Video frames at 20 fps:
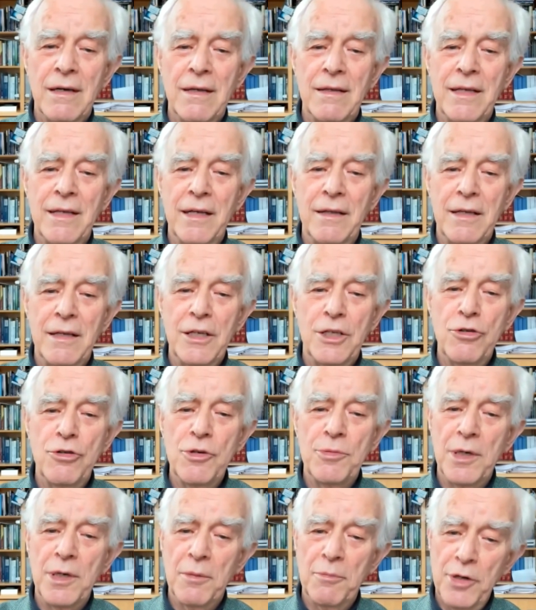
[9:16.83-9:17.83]
then it should
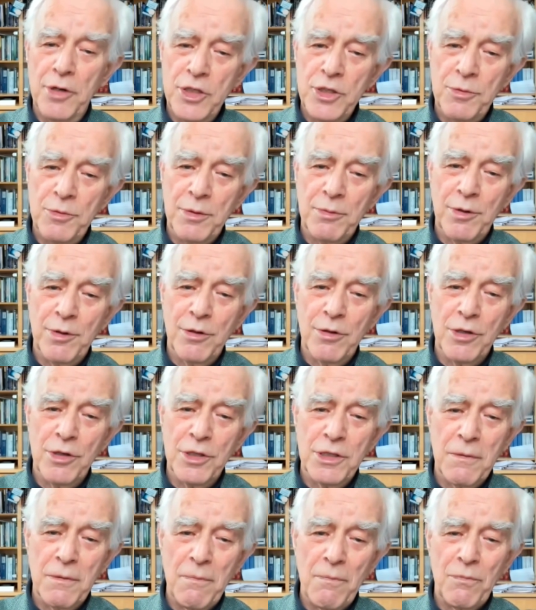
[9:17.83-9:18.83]
be impossible
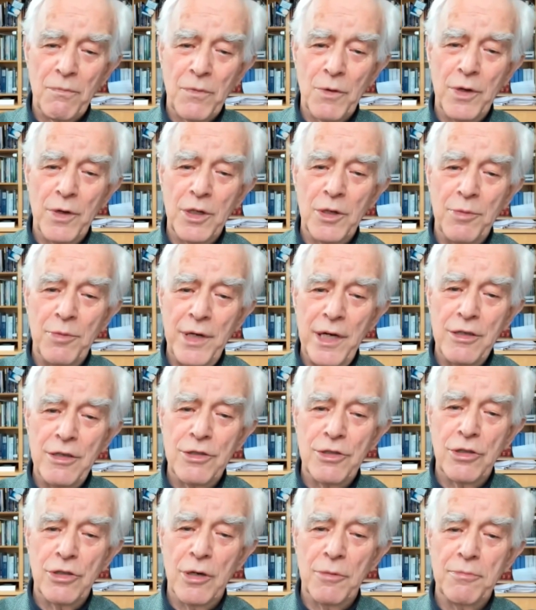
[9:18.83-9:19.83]
because when the brain
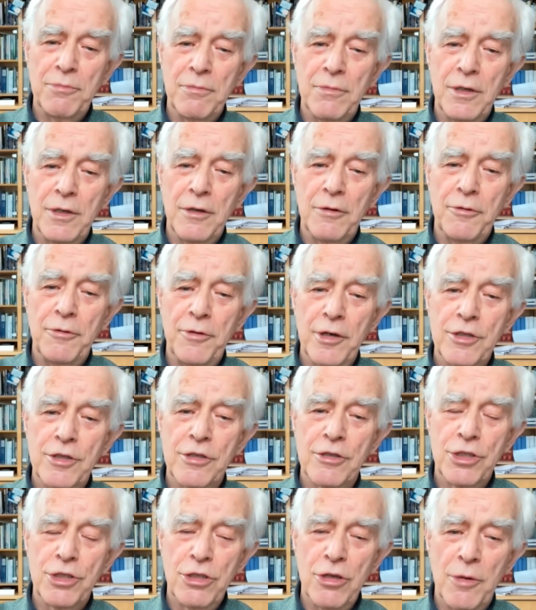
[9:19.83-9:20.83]
stop, uh, function
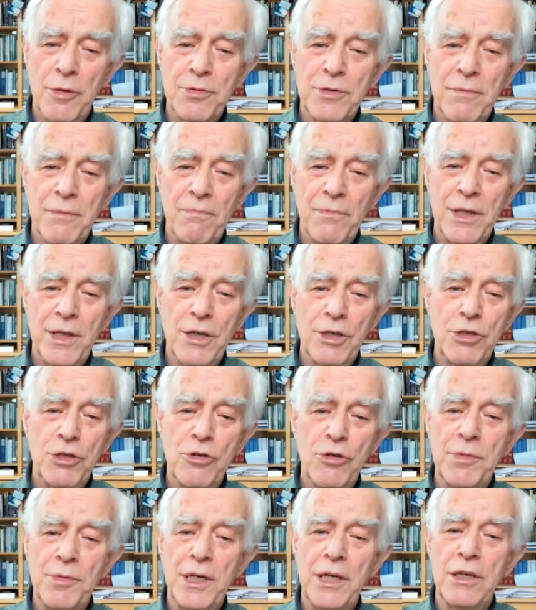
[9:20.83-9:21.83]
stops, there
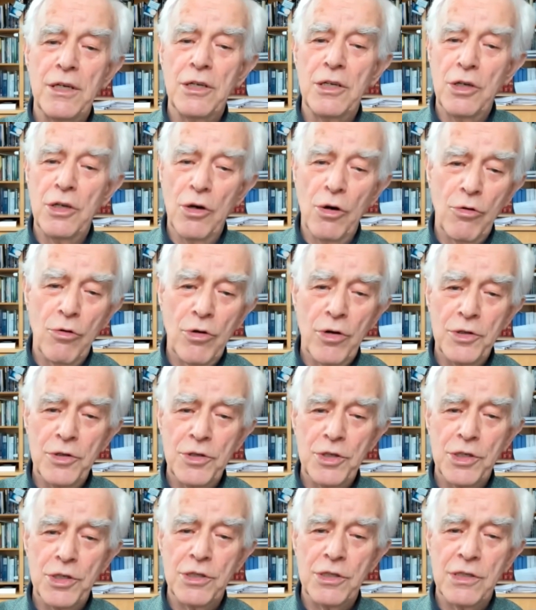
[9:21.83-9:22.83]
should be no
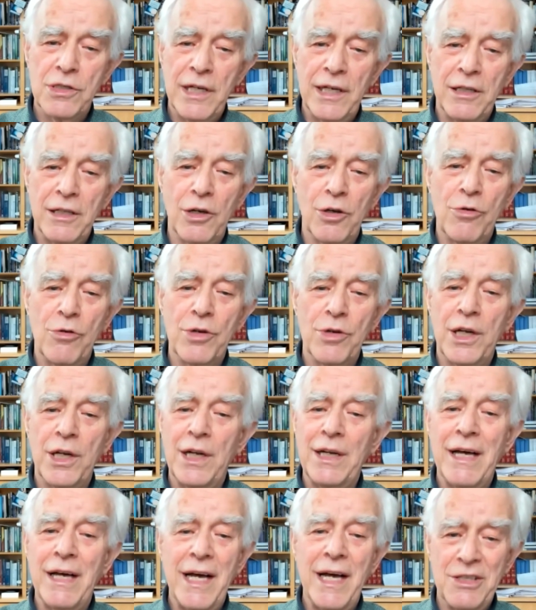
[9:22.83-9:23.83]
consciousness, let alone an
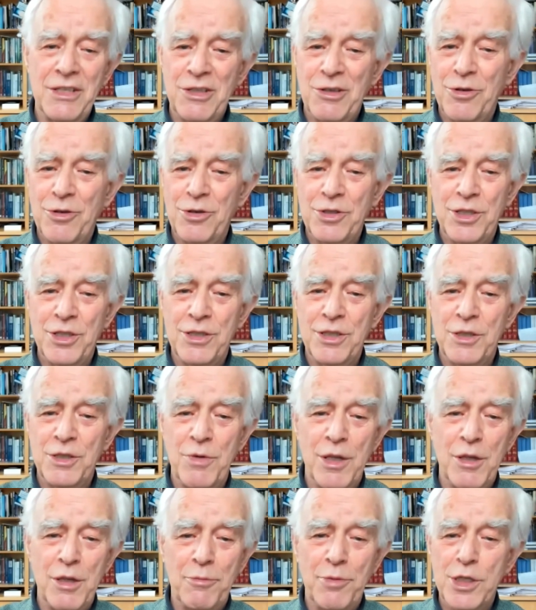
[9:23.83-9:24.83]
enhanced consciousness
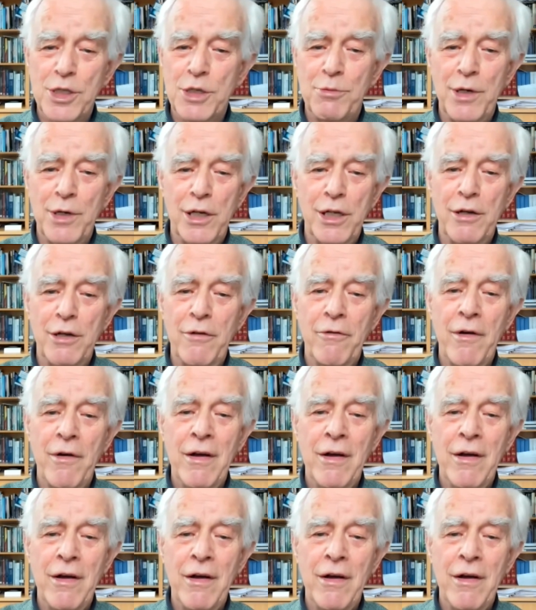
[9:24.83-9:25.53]
with the possibility